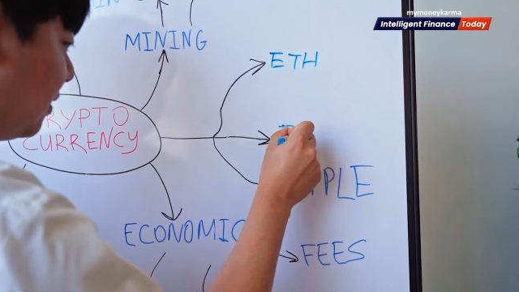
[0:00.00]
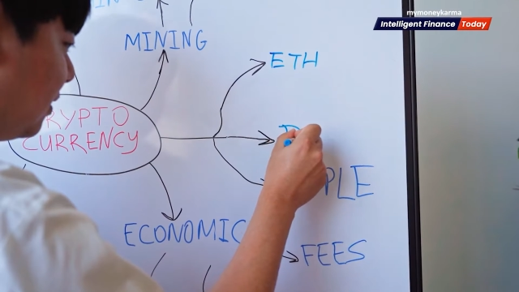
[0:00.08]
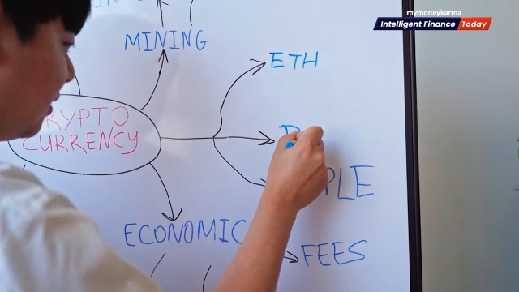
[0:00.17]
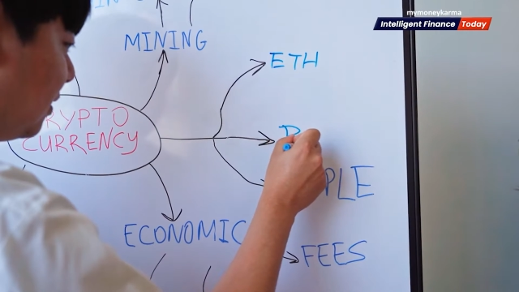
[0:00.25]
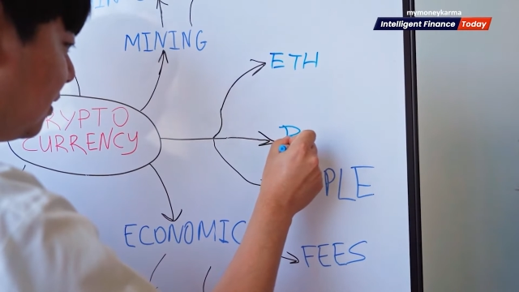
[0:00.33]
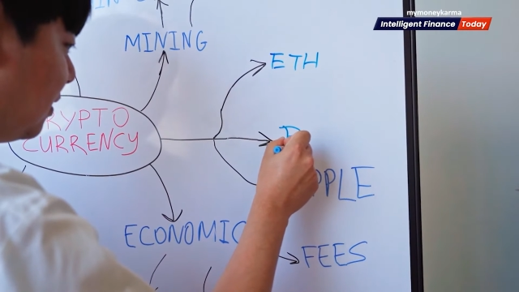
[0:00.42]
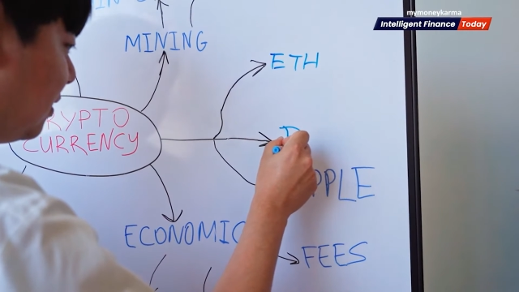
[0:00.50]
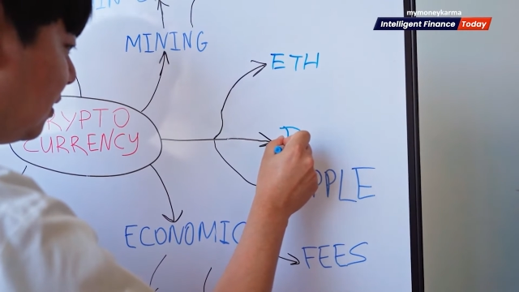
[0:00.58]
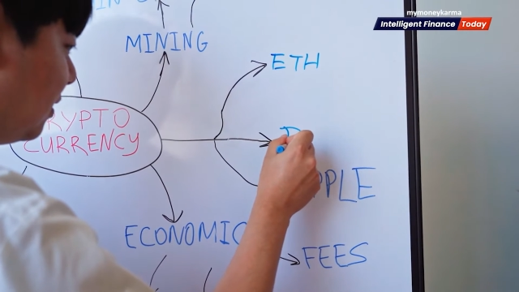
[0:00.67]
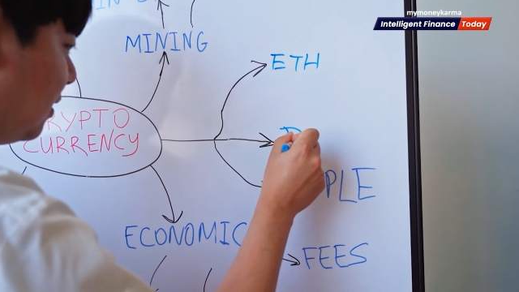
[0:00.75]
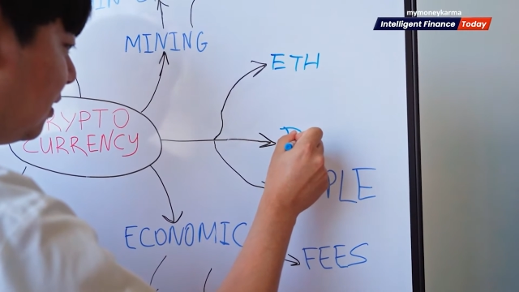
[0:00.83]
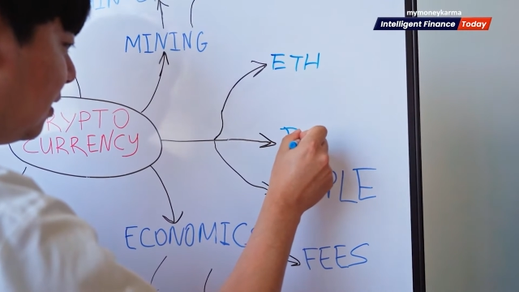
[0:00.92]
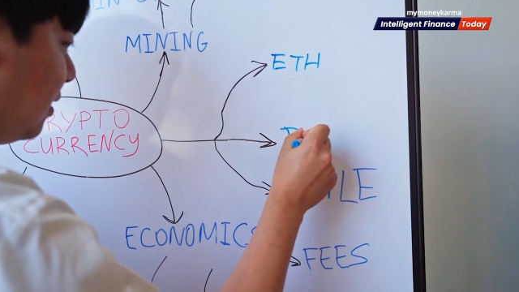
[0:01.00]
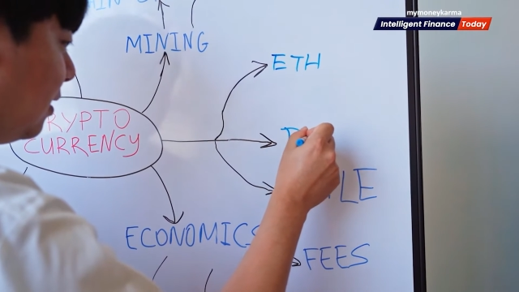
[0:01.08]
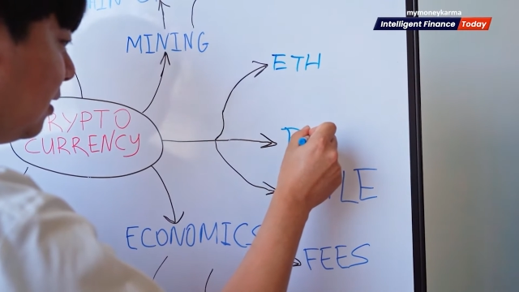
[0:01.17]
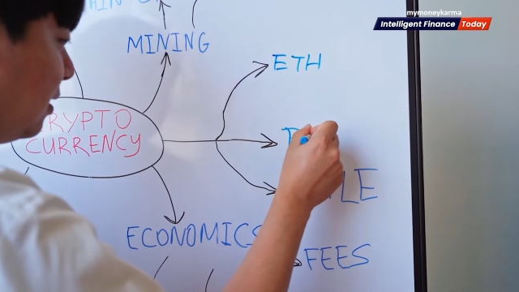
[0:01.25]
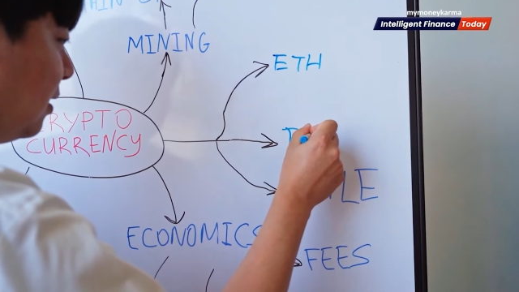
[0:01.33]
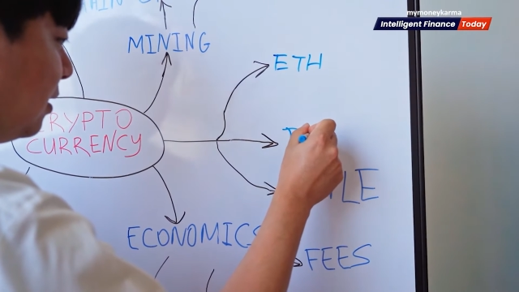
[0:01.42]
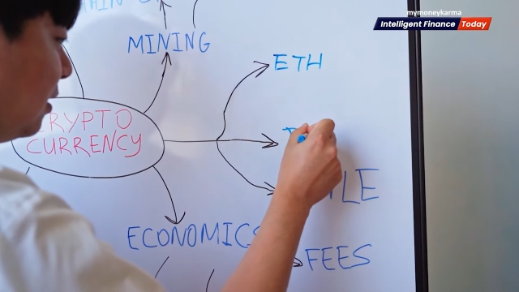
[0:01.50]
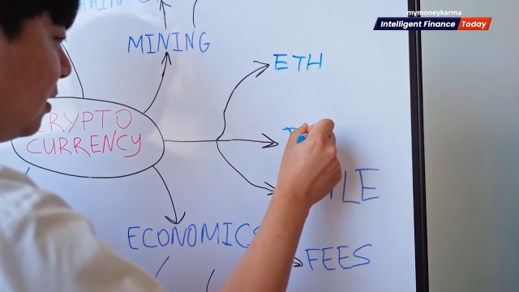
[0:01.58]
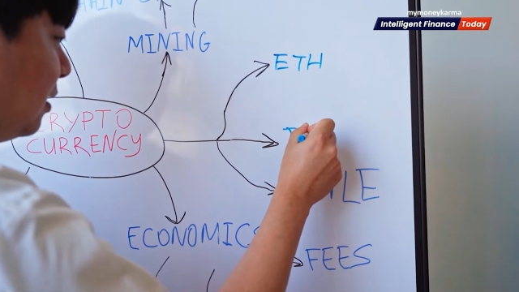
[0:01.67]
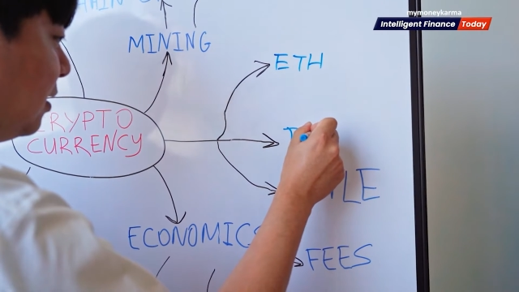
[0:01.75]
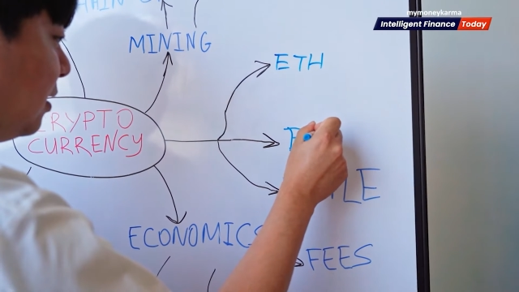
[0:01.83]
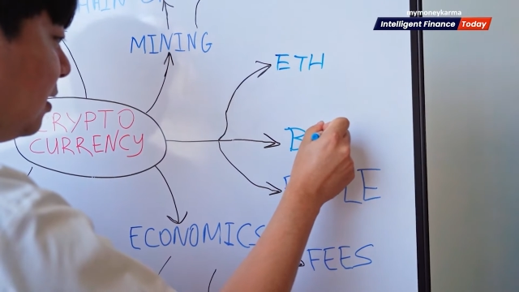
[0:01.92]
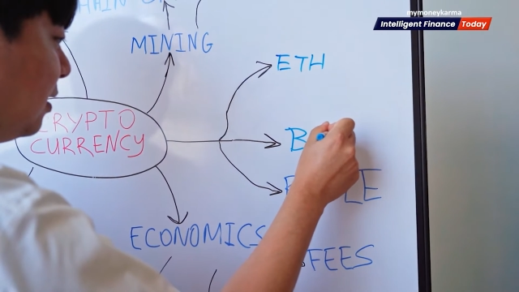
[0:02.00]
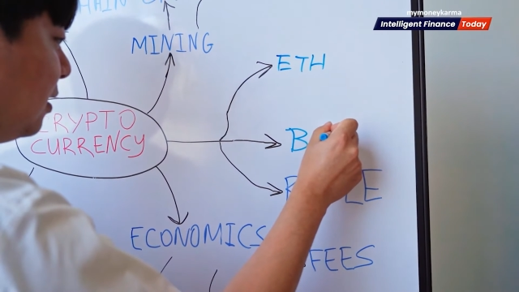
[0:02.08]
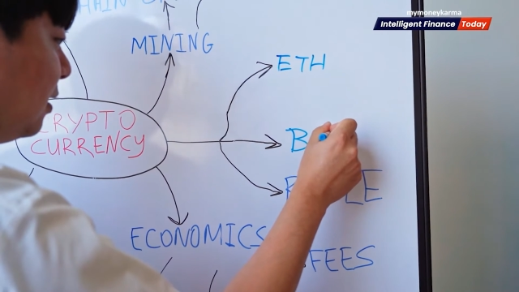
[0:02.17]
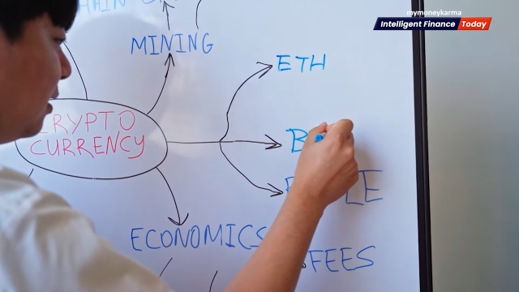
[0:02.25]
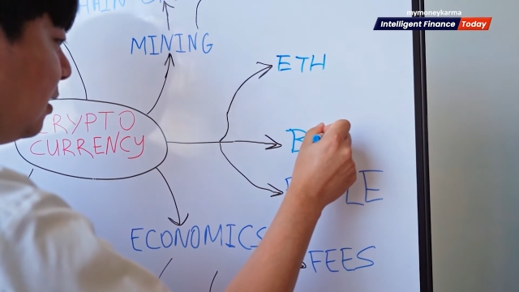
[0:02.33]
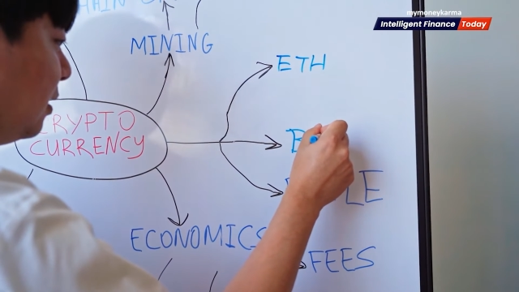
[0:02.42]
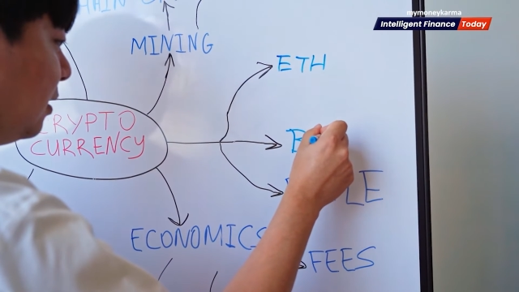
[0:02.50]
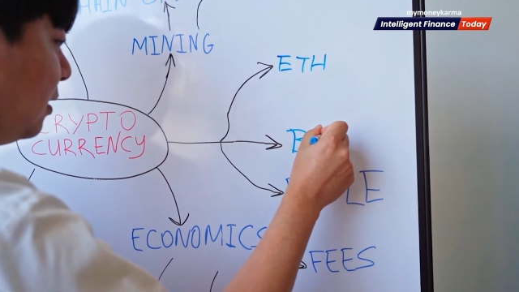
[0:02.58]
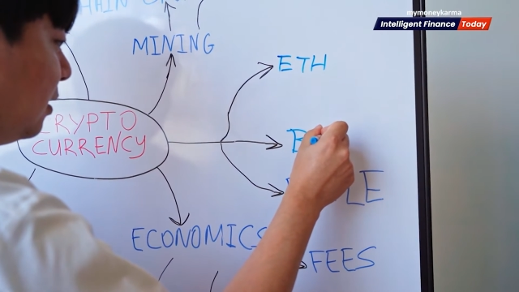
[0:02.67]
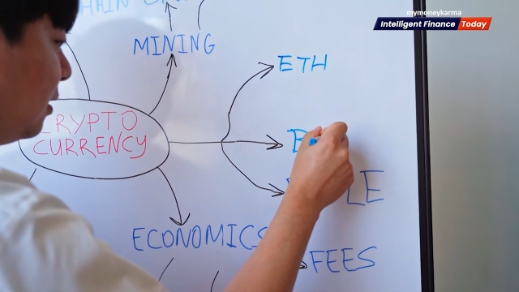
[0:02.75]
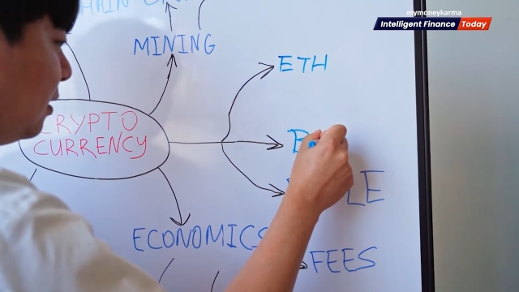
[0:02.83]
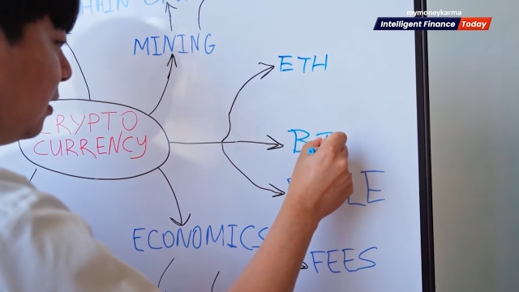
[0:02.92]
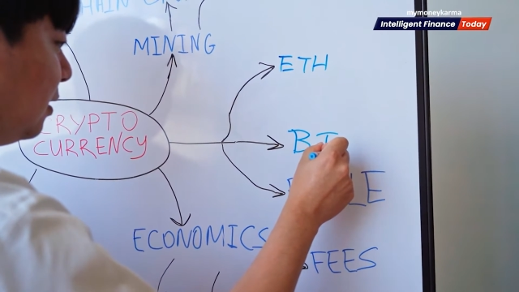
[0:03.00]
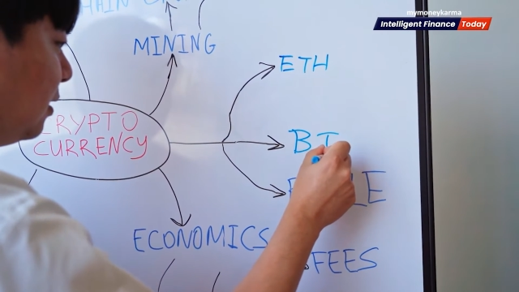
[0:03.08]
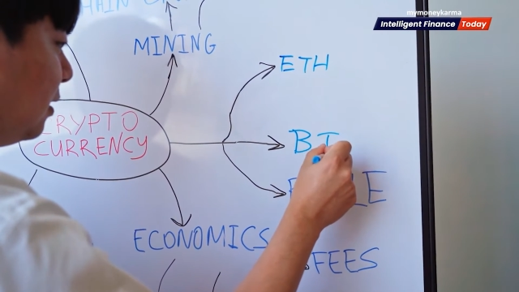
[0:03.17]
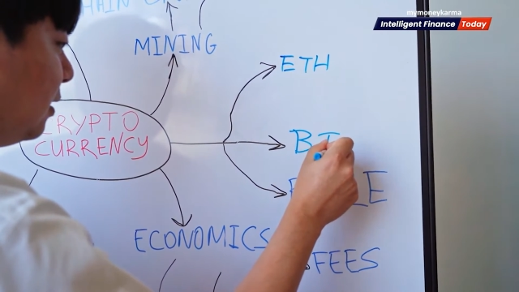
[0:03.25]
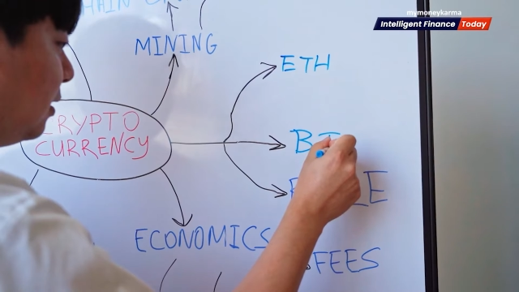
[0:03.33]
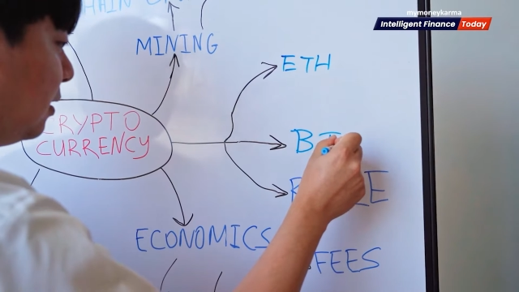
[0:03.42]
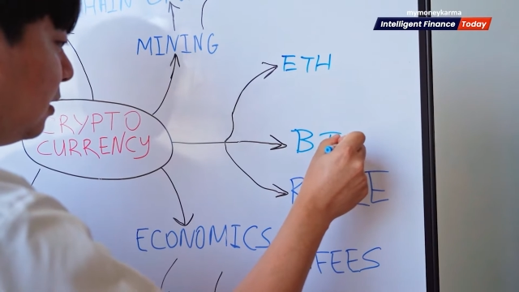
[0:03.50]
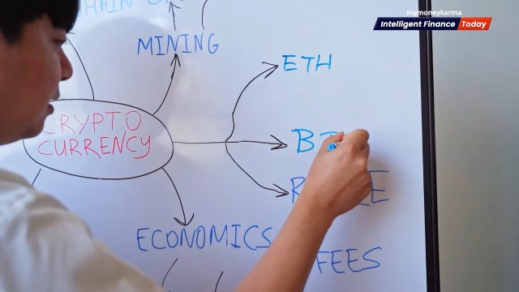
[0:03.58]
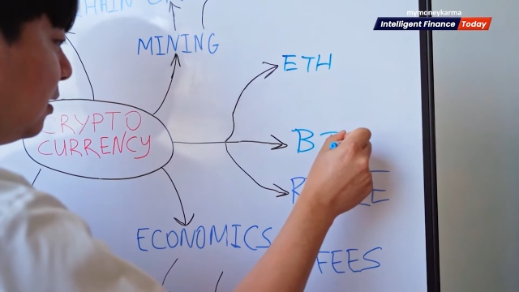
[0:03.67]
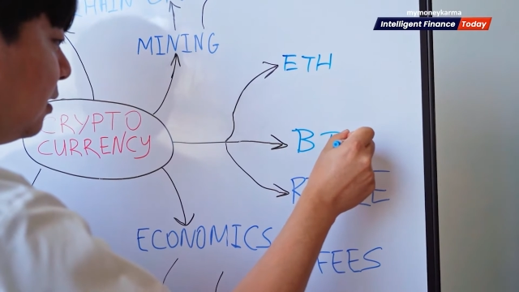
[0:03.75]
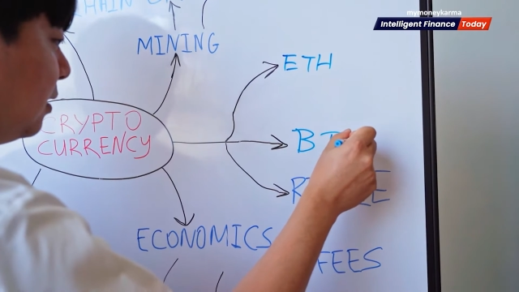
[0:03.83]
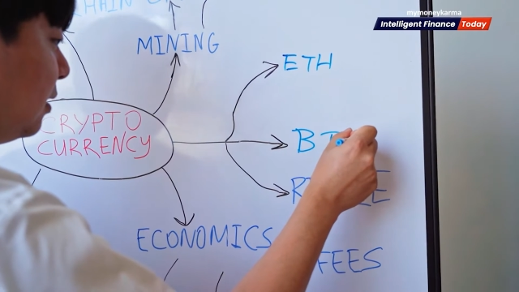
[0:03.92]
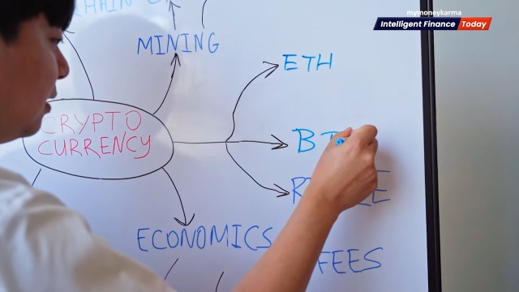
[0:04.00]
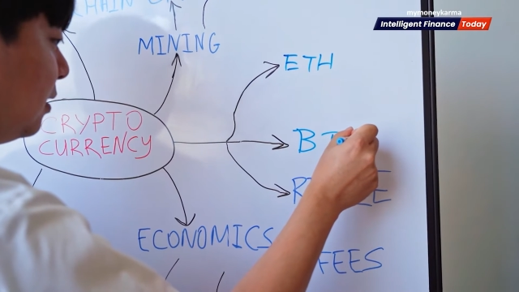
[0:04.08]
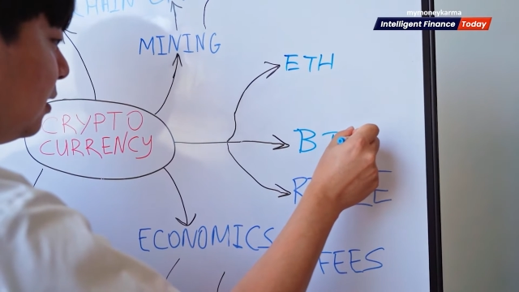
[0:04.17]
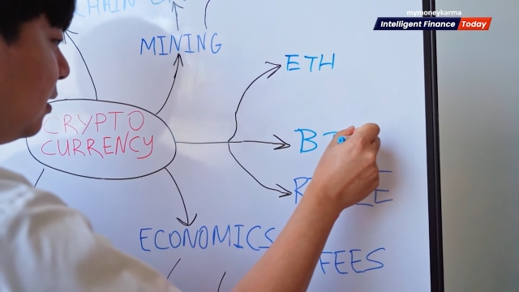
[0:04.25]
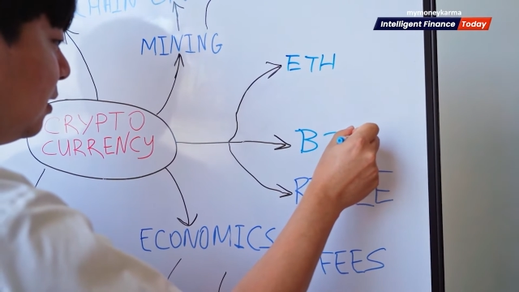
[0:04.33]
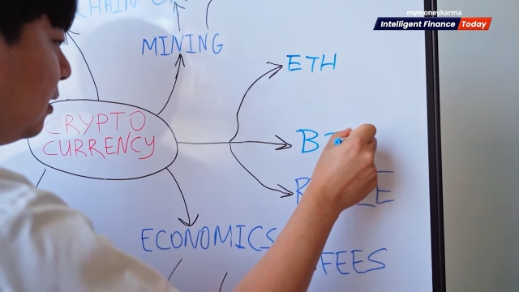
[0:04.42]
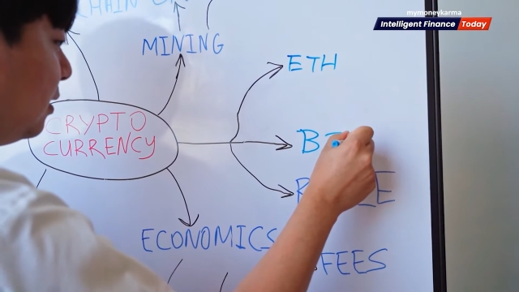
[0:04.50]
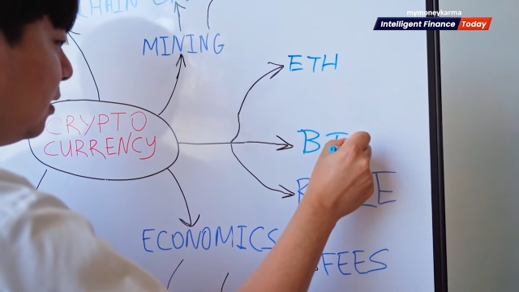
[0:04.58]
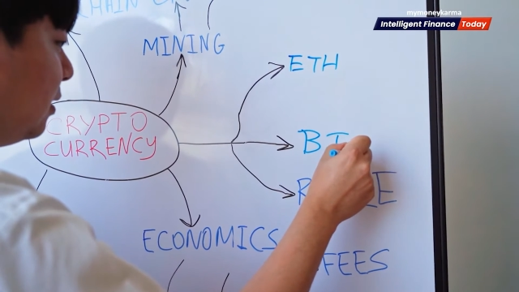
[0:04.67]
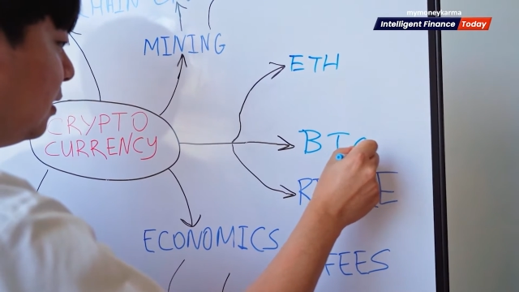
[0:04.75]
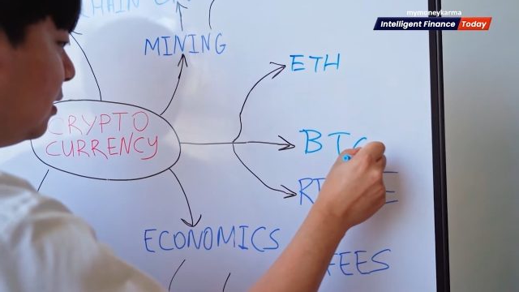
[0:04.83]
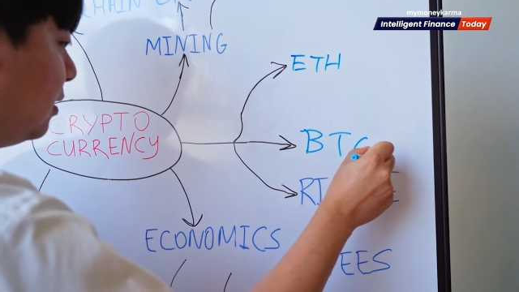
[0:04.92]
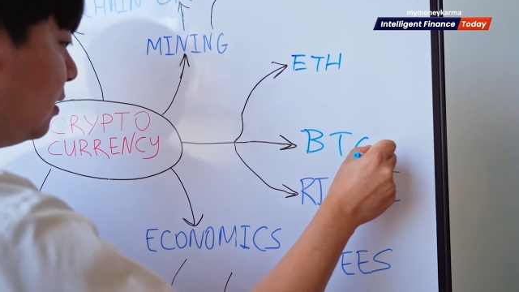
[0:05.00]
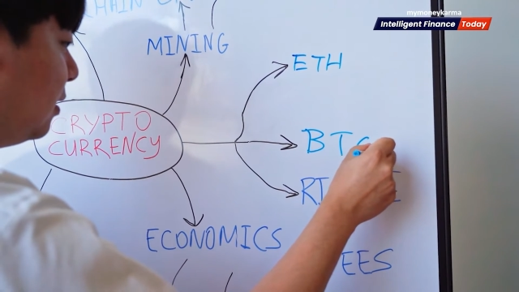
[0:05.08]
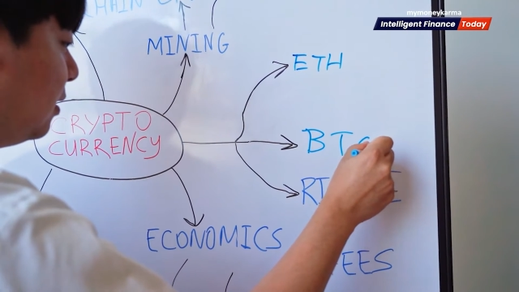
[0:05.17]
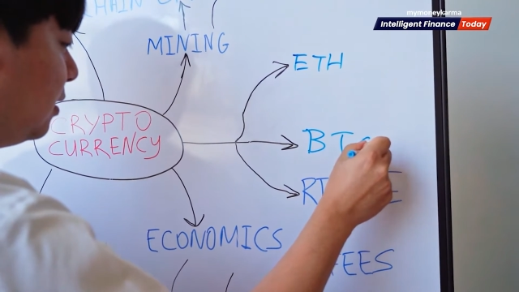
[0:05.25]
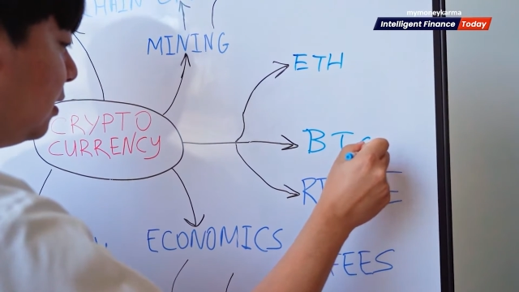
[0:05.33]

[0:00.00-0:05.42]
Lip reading: (no speaker visible)